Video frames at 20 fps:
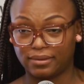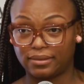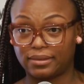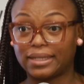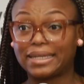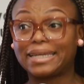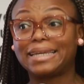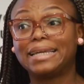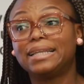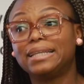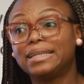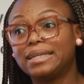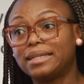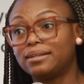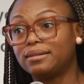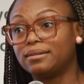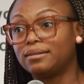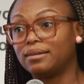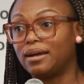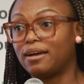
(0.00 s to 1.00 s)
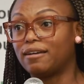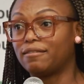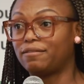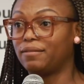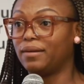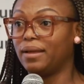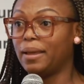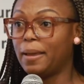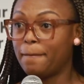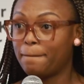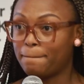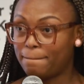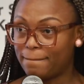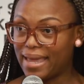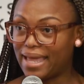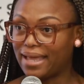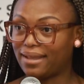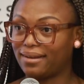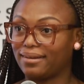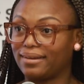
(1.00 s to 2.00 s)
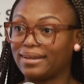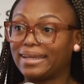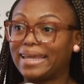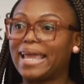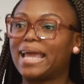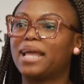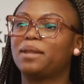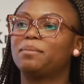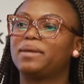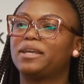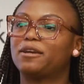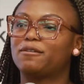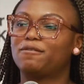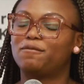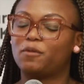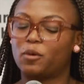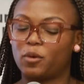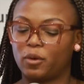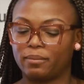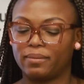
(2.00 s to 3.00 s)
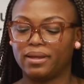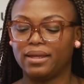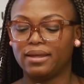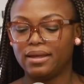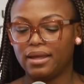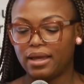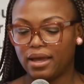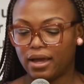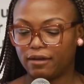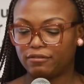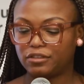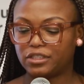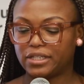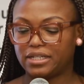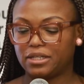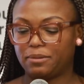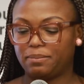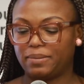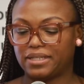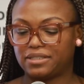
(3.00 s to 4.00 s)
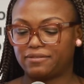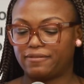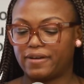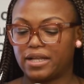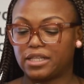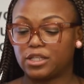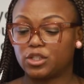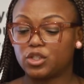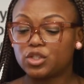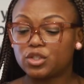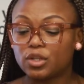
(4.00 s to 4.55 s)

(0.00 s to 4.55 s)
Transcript: The killing of men can be a form of gender-based violence.